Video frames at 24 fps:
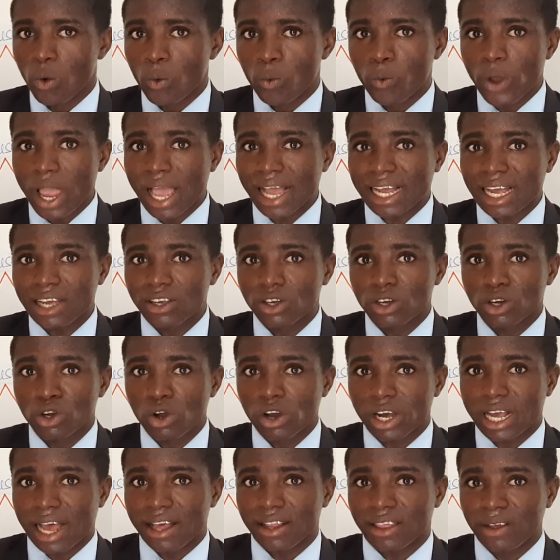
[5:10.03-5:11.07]
Where can you
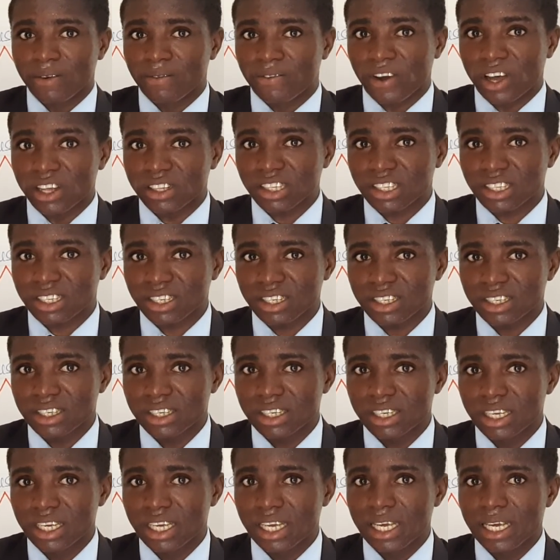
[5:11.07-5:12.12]
look at it first?
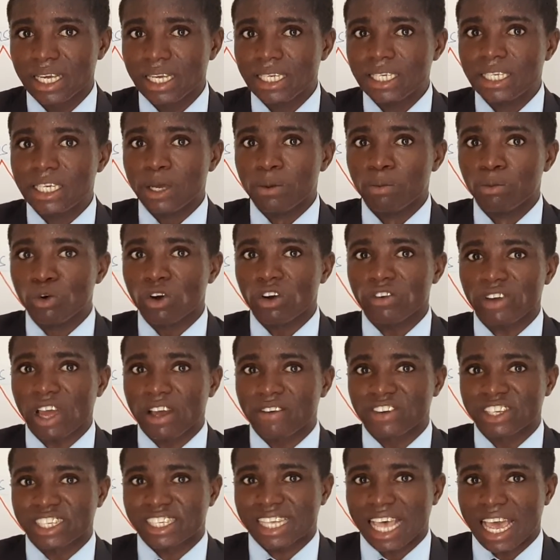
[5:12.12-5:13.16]
The
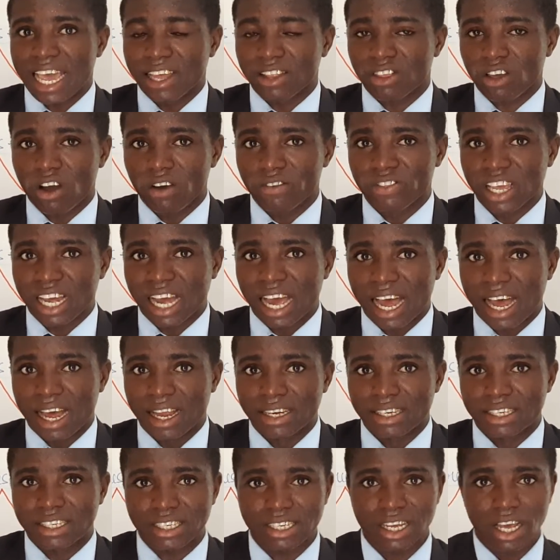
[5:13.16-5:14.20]
movable side of the
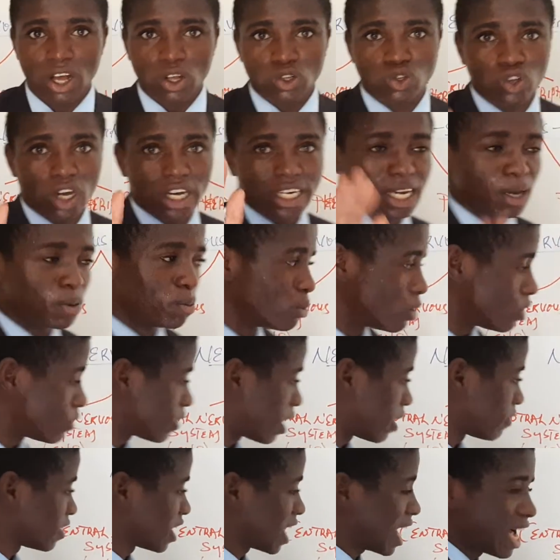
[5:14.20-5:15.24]
hand. So the movable
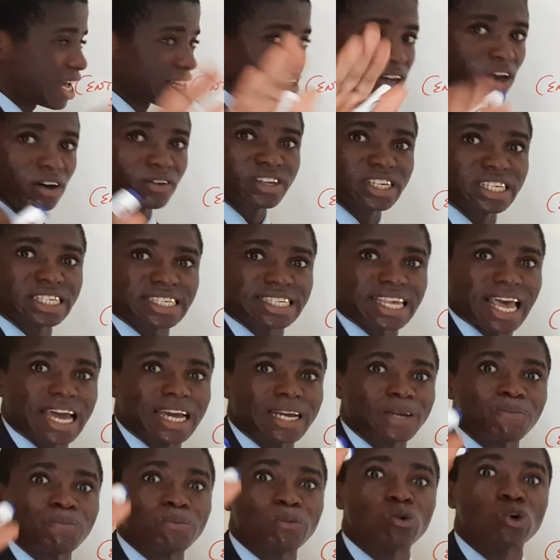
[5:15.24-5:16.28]
hand of the
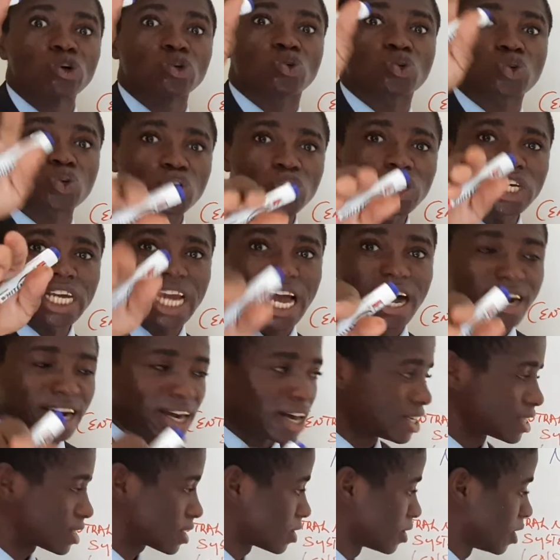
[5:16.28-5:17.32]
side through your
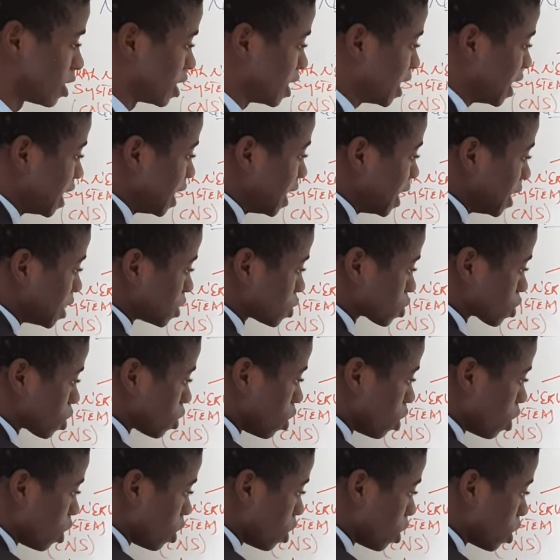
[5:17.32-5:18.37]
control is
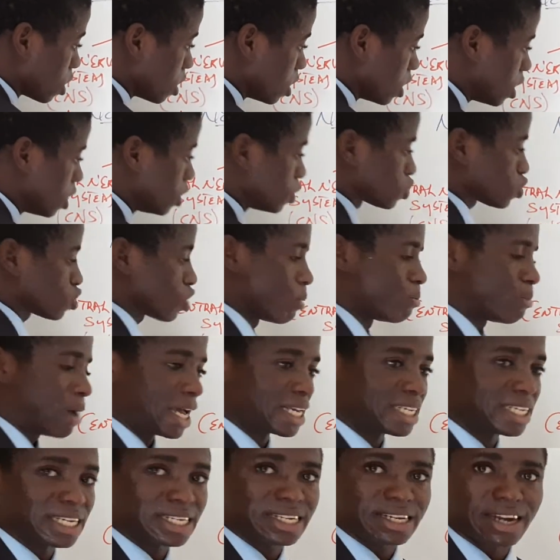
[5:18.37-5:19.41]
called
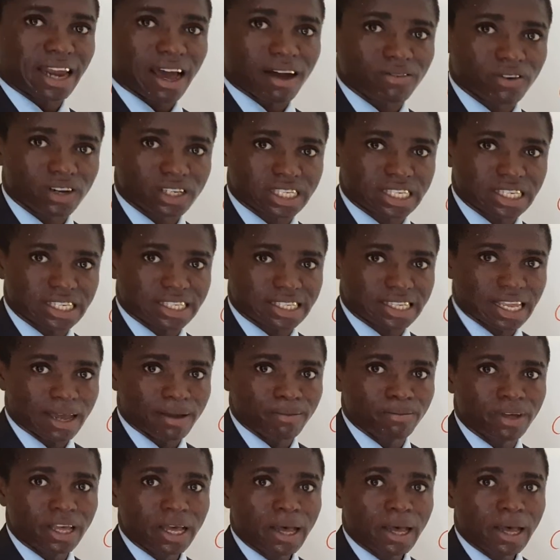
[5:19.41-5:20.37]
somatic nervous system.